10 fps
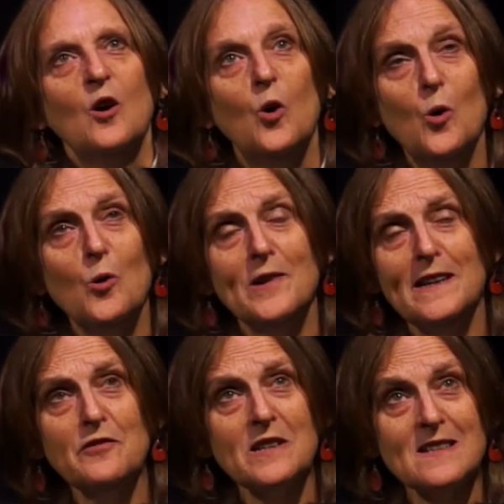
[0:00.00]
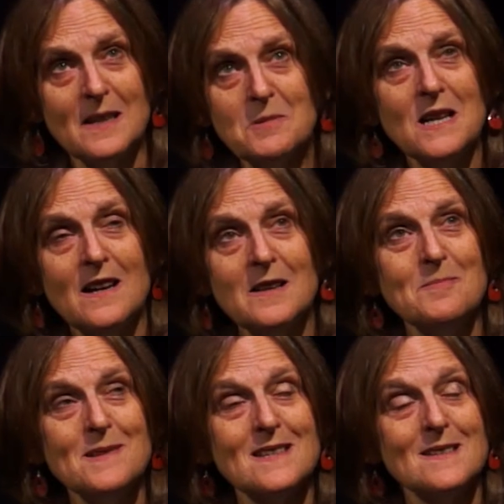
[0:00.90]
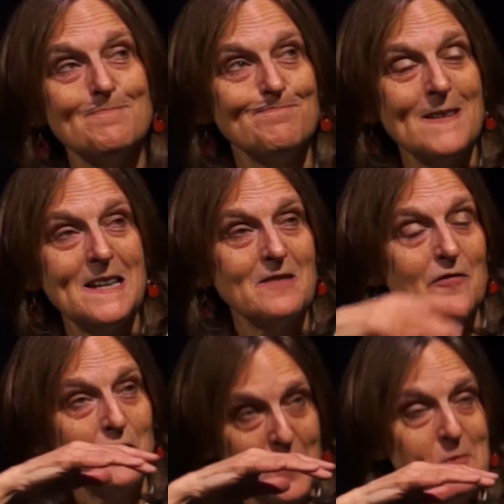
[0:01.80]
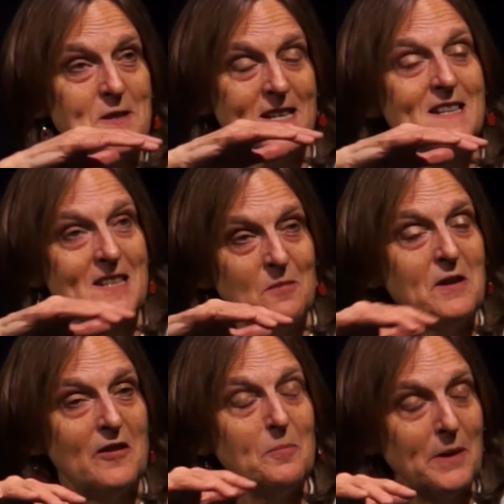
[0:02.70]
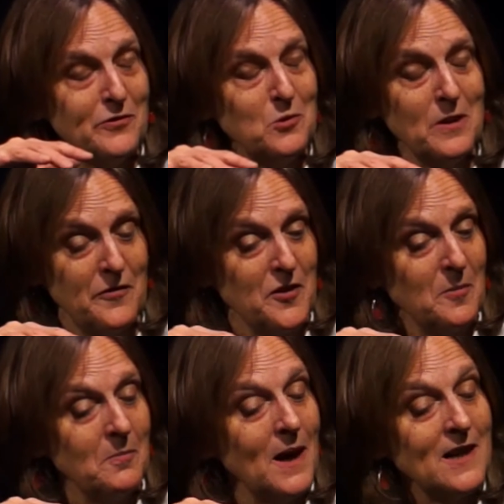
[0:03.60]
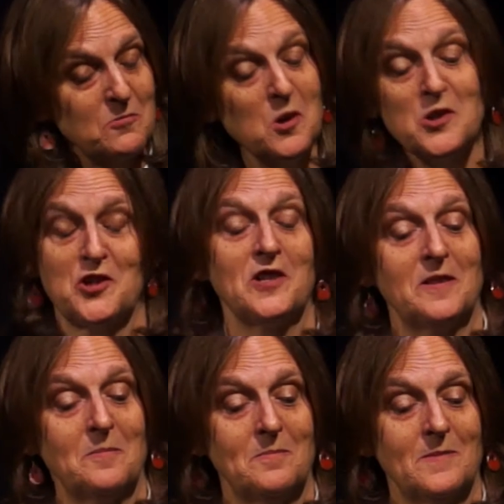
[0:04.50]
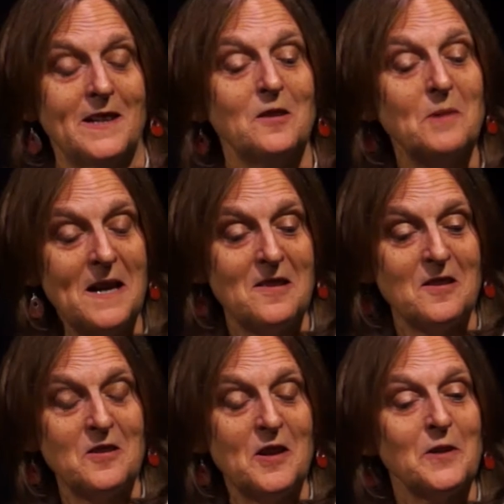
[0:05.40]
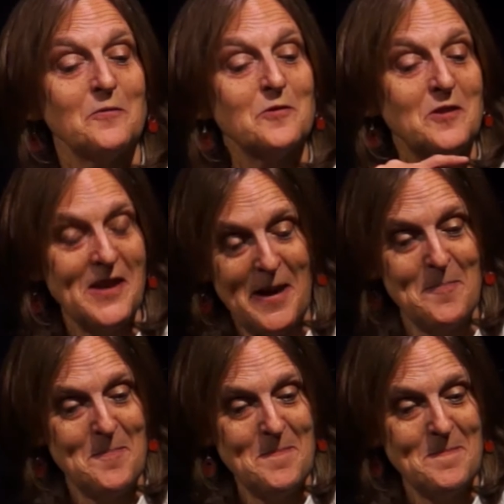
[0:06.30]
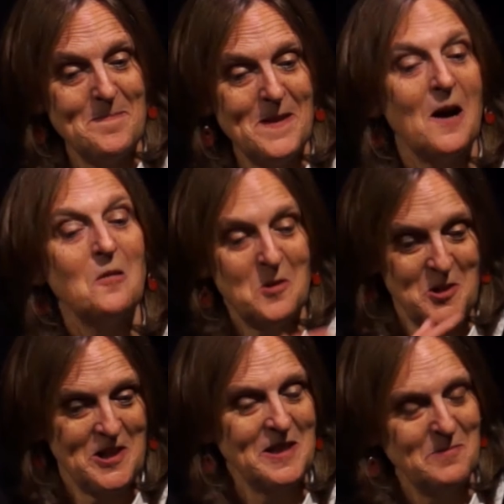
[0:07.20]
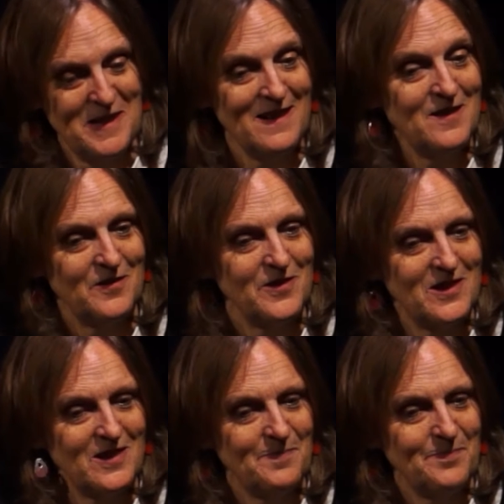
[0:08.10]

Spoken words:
or even sometimes floating somewhere above all of them and watching them in a way that none of them are watching themselves.